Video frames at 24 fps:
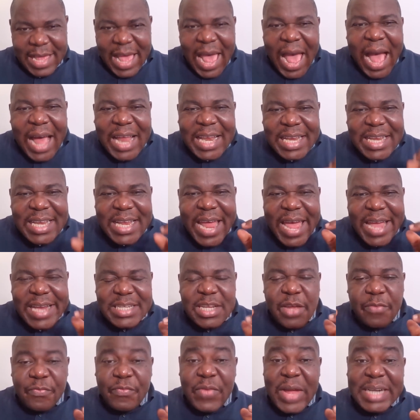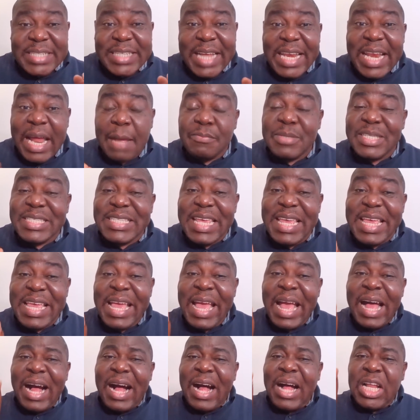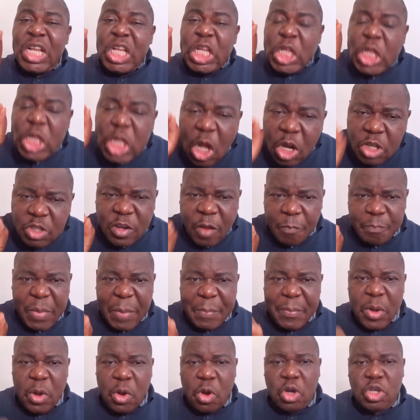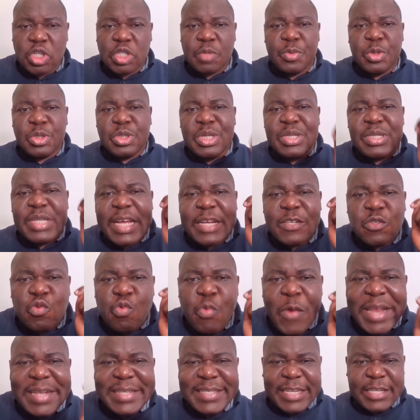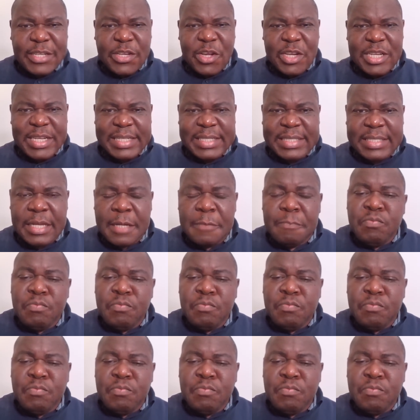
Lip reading: I like the fact that I'm seeing a lot of people contributing their $20,